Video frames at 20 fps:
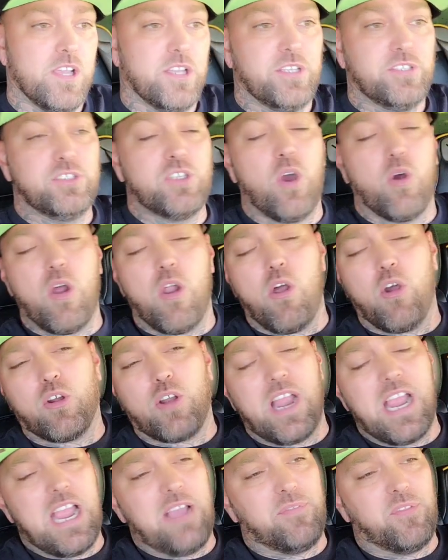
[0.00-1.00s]
You no
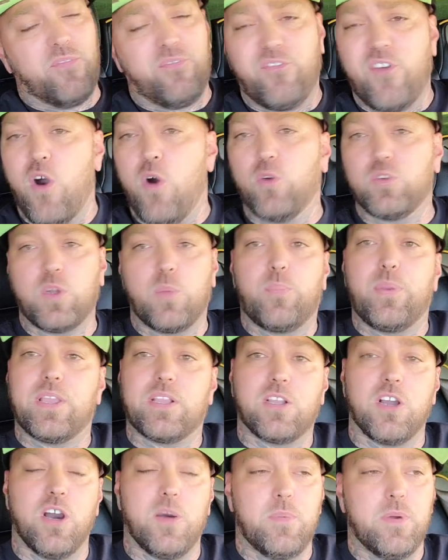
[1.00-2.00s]
longer have the phone to
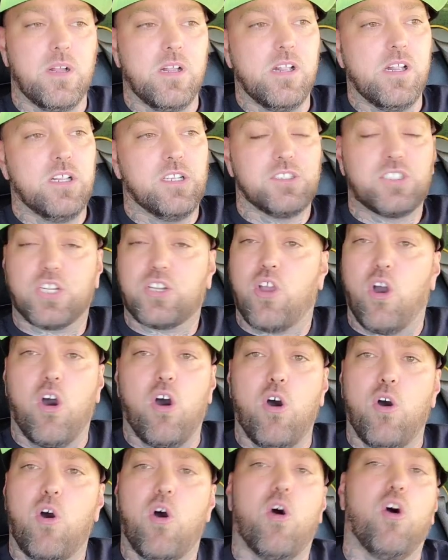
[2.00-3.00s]
pick up to
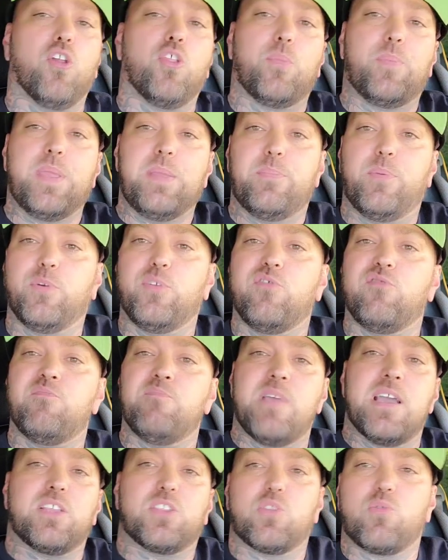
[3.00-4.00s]
call all the people you've
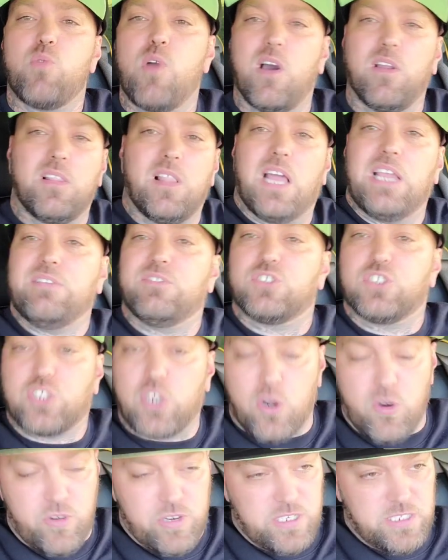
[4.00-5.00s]
met throughout life's
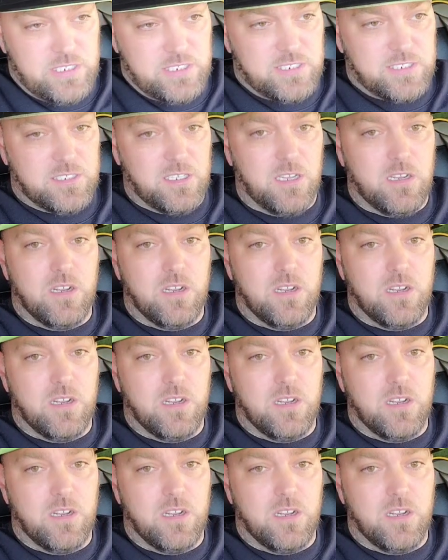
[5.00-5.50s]
journeys.